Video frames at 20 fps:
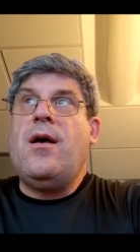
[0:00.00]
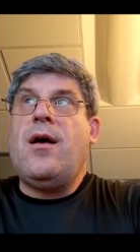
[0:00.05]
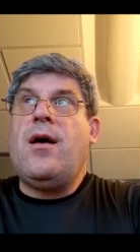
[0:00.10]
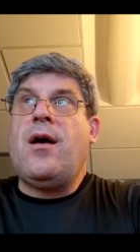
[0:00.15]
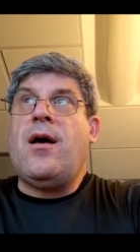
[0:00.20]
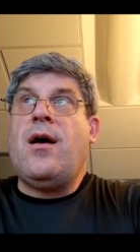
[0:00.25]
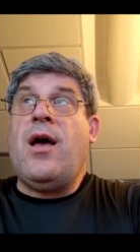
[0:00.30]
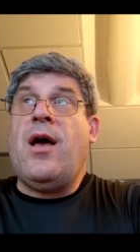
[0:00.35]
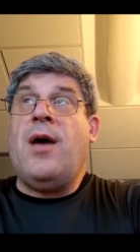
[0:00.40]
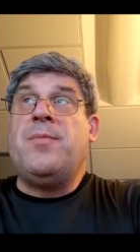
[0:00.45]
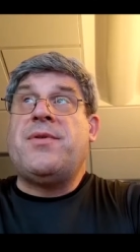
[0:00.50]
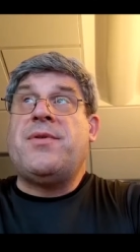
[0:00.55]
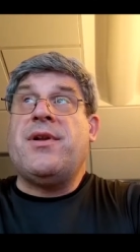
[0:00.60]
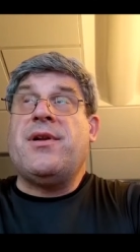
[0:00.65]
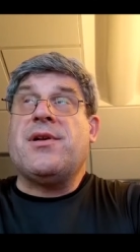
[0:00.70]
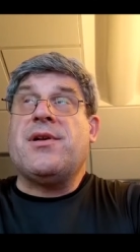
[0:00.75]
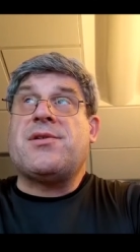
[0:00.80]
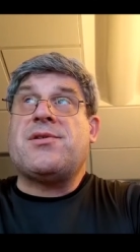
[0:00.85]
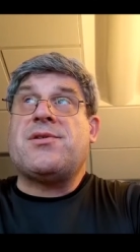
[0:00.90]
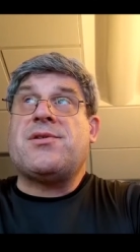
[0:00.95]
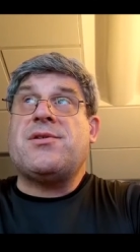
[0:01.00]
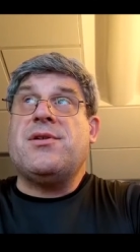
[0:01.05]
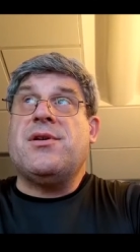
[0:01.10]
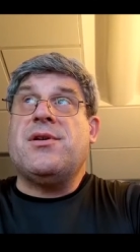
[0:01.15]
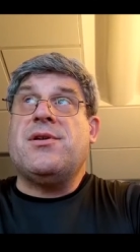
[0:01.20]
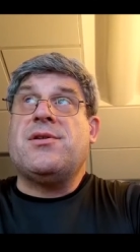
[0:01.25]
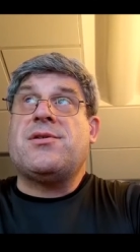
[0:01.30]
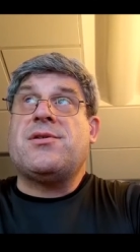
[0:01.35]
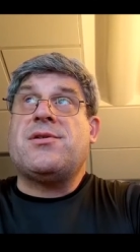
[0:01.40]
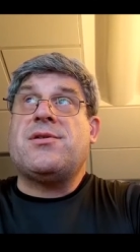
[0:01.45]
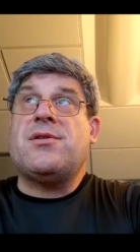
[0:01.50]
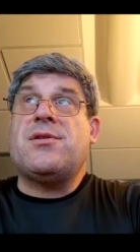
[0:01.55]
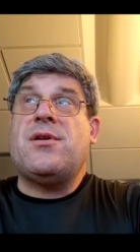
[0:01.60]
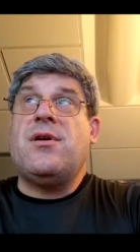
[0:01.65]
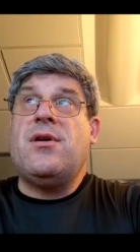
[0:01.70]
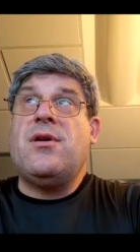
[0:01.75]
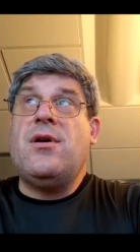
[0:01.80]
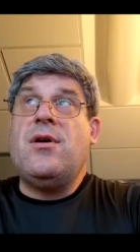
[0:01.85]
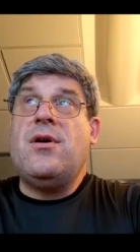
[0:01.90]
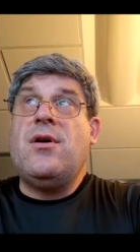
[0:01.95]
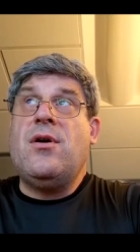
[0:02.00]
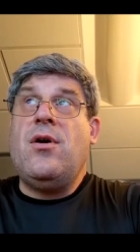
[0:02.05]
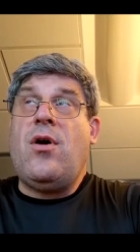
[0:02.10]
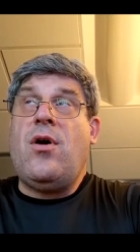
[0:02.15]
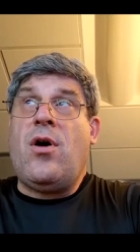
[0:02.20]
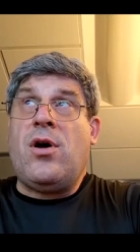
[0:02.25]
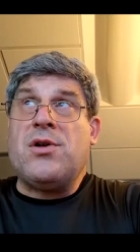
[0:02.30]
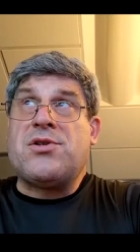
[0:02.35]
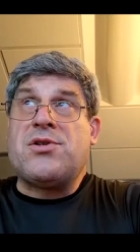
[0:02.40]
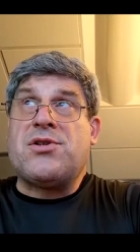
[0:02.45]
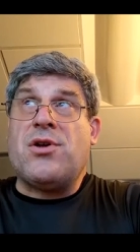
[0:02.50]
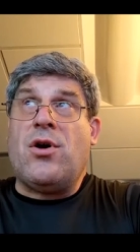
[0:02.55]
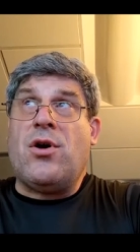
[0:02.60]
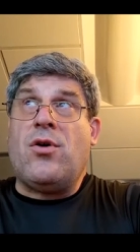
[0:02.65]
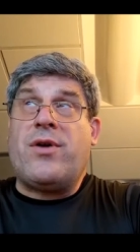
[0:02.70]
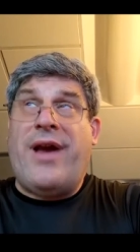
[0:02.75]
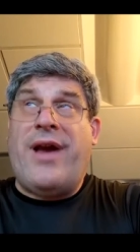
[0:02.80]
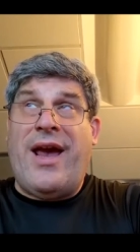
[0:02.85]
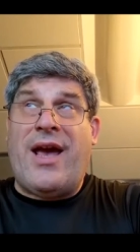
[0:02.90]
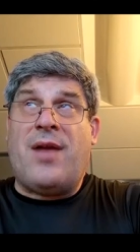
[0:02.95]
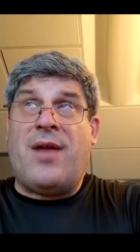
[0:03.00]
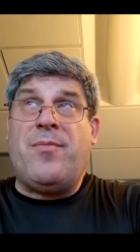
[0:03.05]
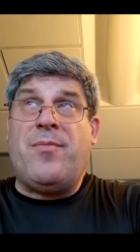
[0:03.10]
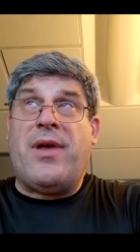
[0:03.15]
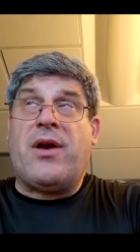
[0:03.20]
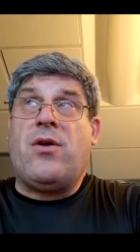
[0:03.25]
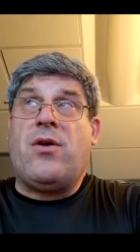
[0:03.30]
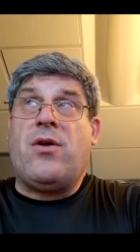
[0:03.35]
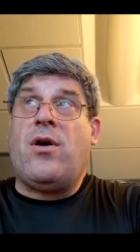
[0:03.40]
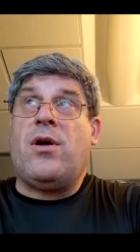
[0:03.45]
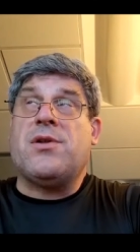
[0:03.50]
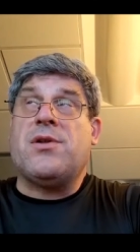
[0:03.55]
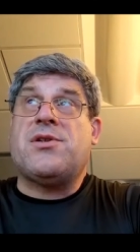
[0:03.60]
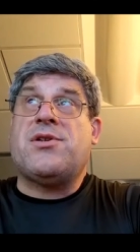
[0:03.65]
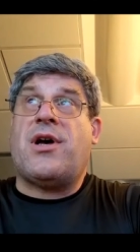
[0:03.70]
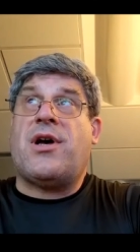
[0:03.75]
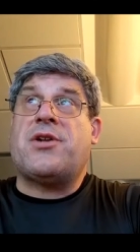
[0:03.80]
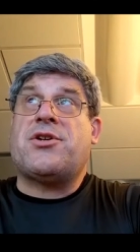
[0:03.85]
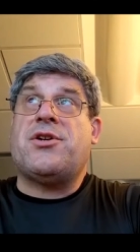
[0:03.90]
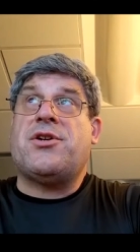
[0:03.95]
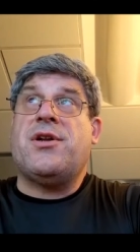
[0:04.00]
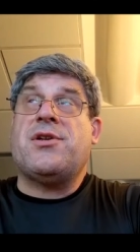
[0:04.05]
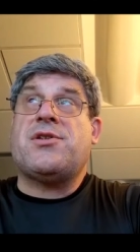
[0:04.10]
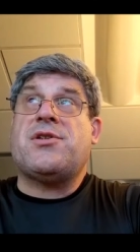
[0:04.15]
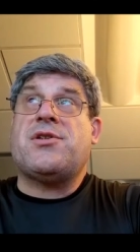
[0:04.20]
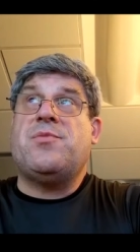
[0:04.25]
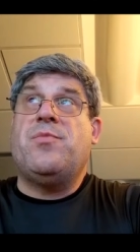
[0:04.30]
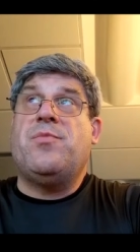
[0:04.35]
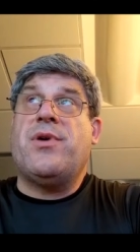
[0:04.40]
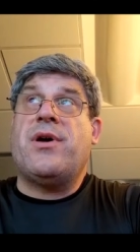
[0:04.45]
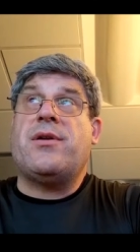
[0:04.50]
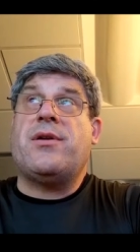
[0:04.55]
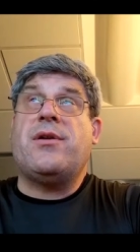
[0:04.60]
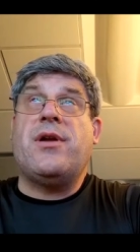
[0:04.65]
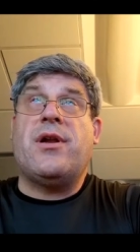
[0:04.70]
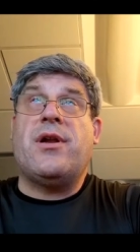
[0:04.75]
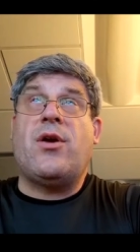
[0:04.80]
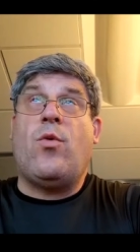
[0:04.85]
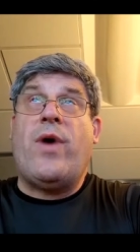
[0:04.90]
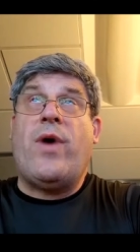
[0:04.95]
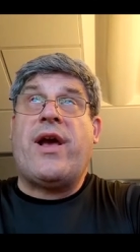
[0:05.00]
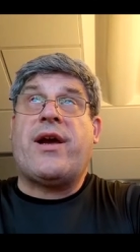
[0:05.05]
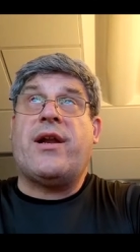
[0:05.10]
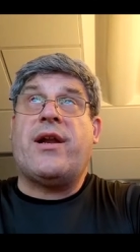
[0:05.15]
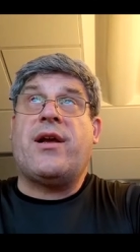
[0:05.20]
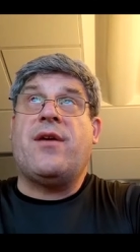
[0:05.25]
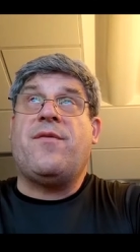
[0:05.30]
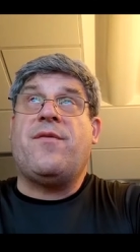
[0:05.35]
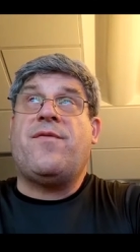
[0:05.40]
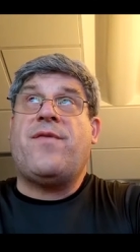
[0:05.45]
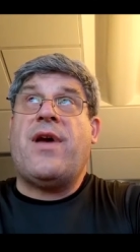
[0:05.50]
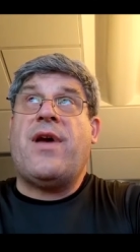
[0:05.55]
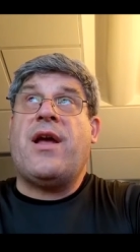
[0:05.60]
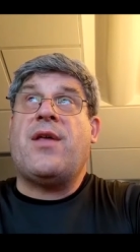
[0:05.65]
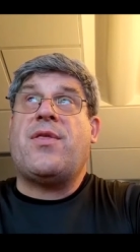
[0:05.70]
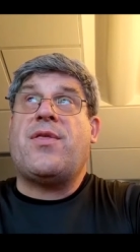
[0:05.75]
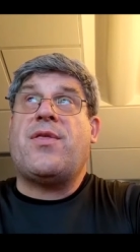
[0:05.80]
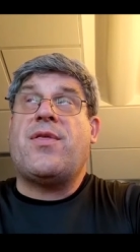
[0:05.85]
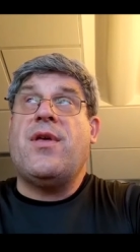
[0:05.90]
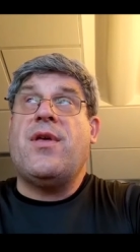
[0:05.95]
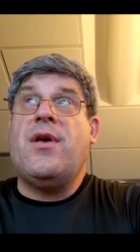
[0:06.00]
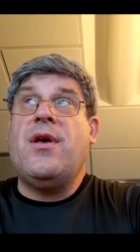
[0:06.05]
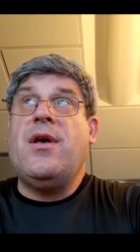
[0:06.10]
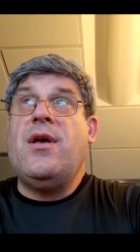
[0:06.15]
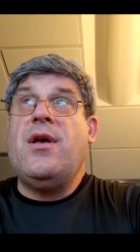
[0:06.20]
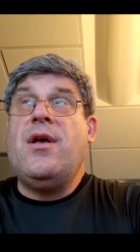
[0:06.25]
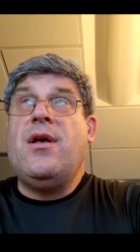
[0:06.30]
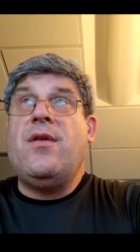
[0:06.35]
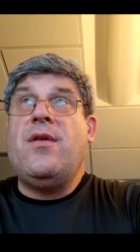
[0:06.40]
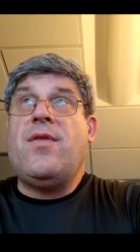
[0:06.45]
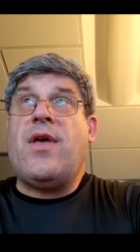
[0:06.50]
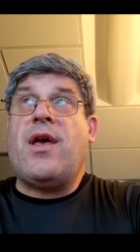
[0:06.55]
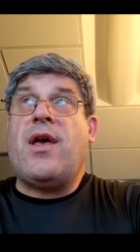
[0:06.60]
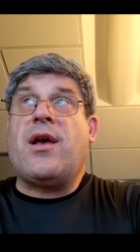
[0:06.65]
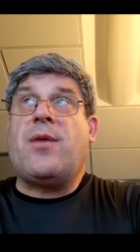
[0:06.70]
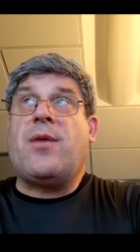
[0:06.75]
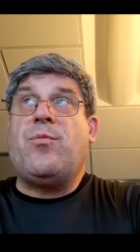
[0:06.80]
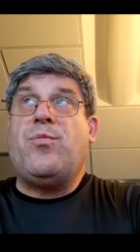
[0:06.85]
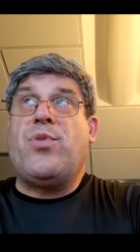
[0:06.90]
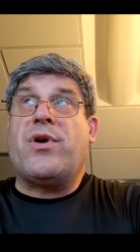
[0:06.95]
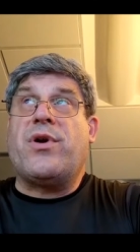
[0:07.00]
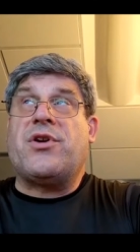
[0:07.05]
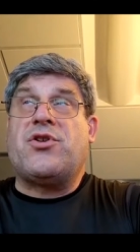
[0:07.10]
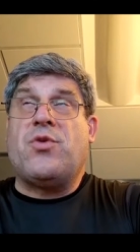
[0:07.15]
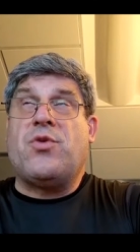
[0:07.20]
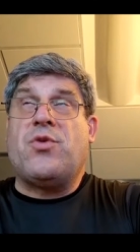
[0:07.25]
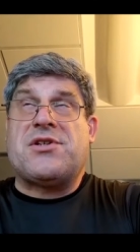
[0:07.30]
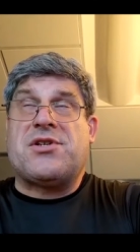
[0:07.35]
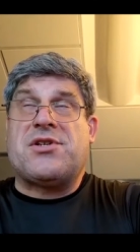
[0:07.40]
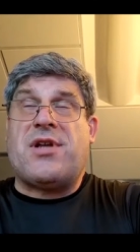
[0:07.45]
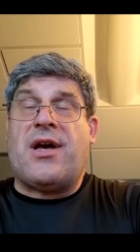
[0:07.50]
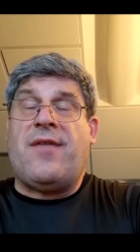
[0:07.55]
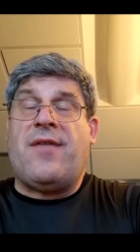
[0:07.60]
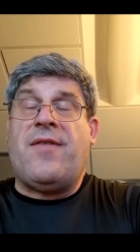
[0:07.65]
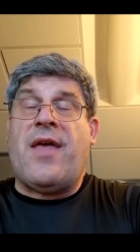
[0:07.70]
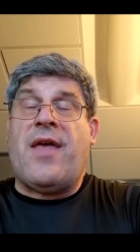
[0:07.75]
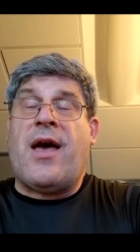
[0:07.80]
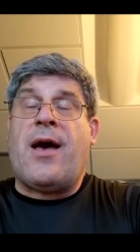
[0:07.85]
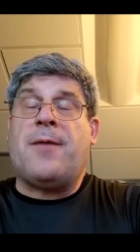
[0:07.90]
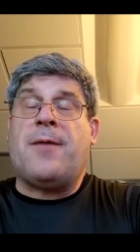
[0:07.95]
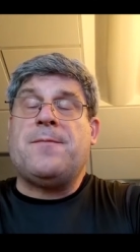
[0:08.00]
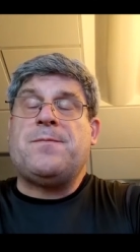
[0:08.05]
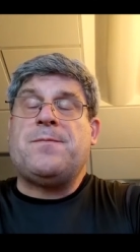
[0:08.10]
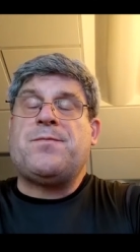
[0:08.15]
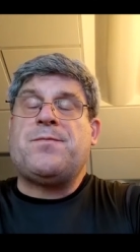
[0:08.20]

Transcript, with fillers: Uh, emptiness is also can be called suchness, but in awakening of faith, they put a twist on that.